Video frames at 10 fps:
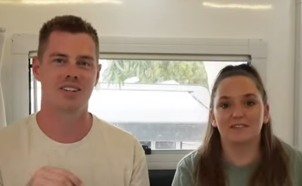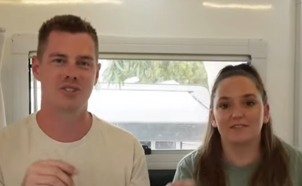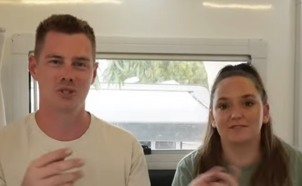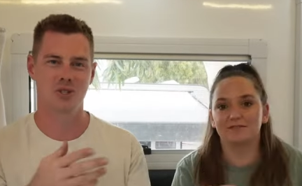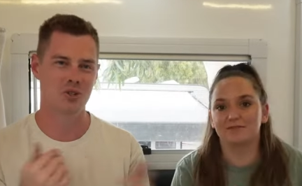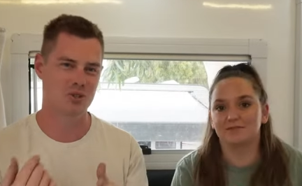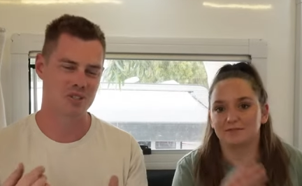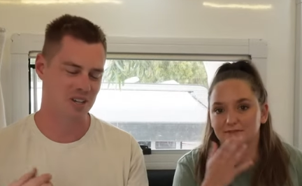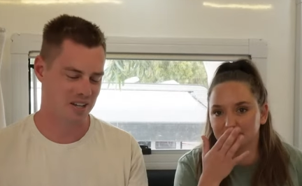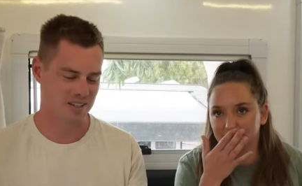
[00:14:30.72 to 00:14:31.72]
Speaker 1: and just use
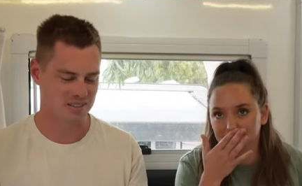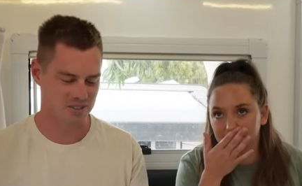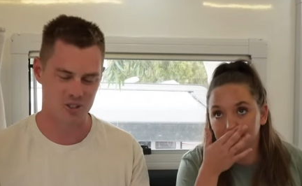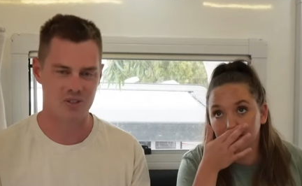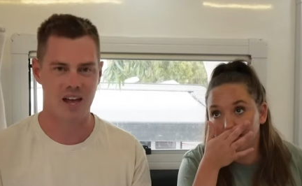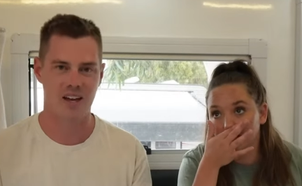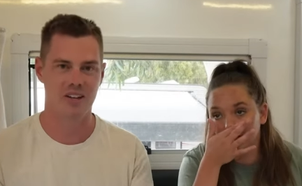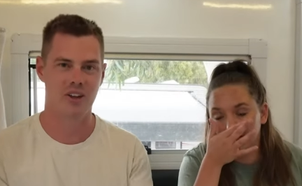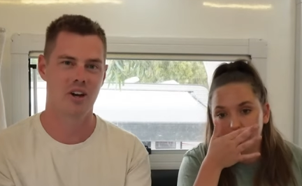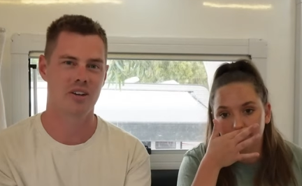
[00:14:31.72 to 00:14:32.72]
like a just that
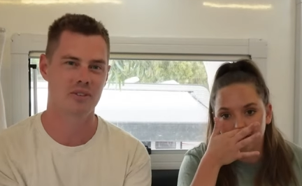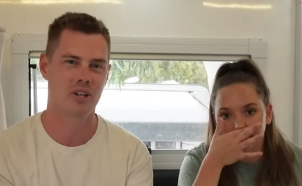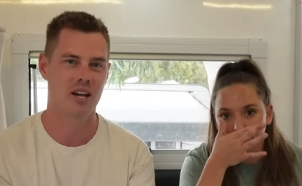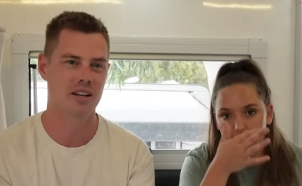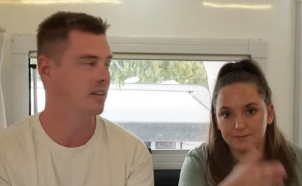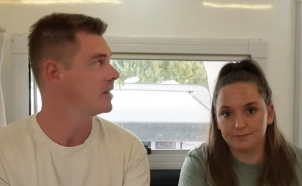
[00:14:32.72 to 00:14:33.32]
kind of light